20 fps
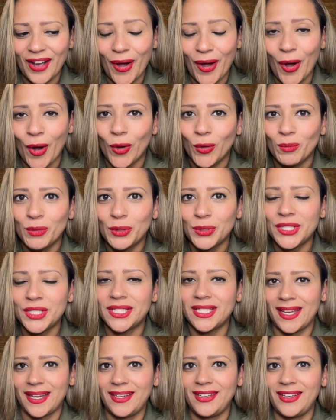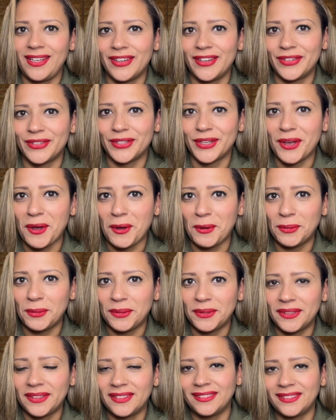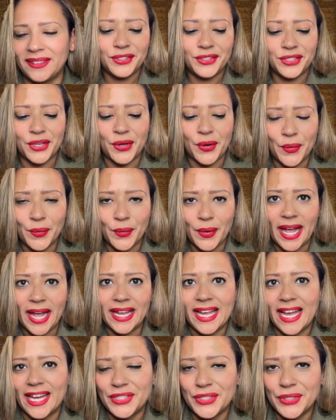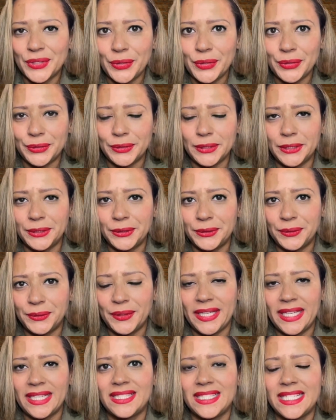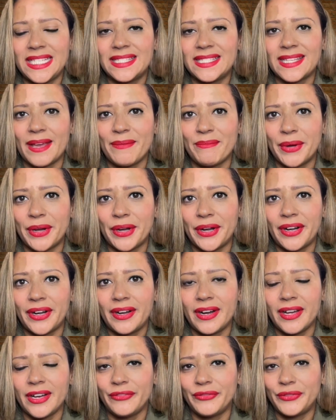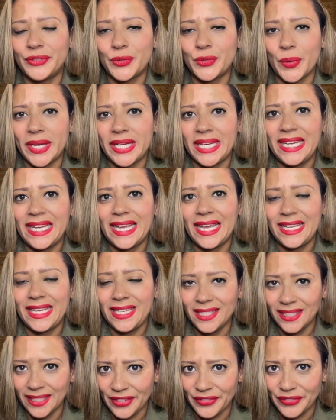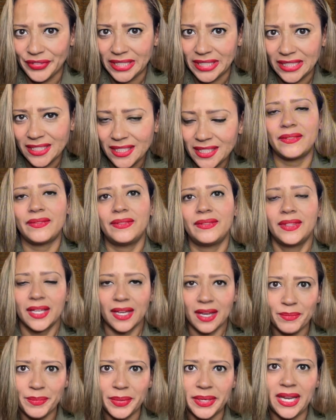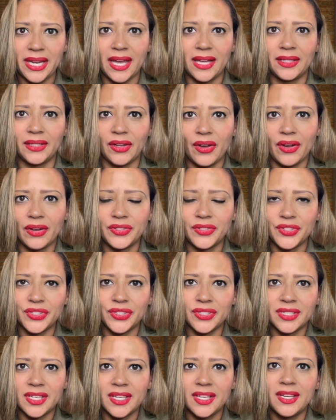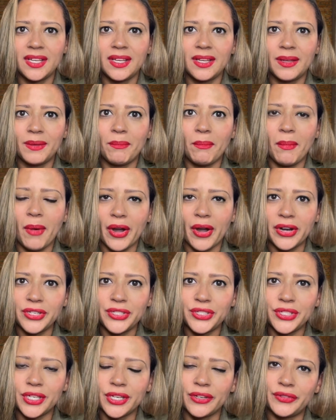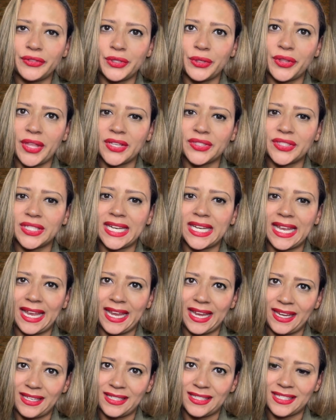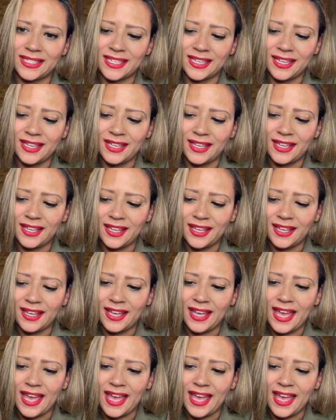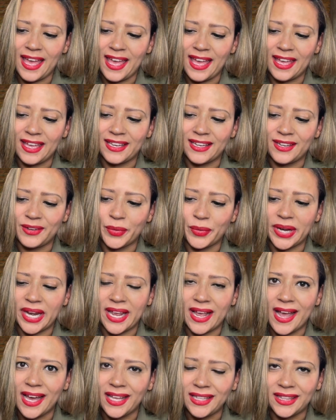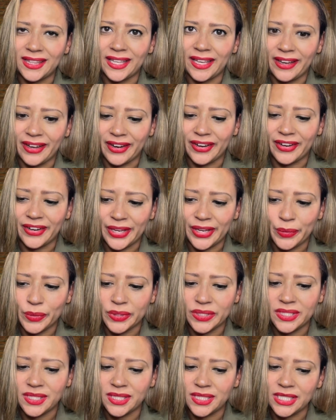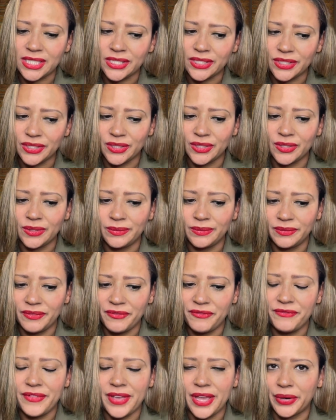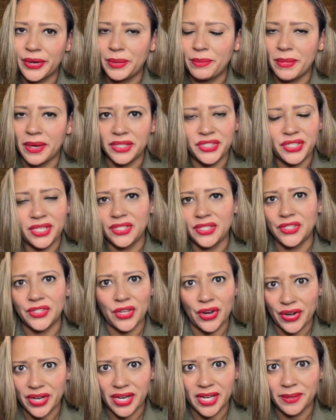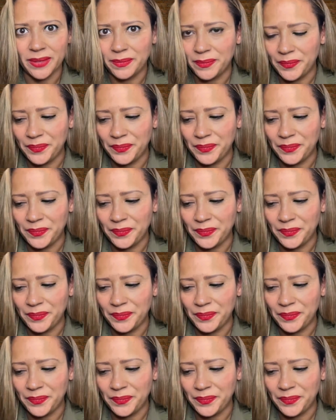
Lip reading: almost 10 years ago. So I got to Hulu in December of 2011. The company had launched March of 2008. And when I got there, it was still very much a startup.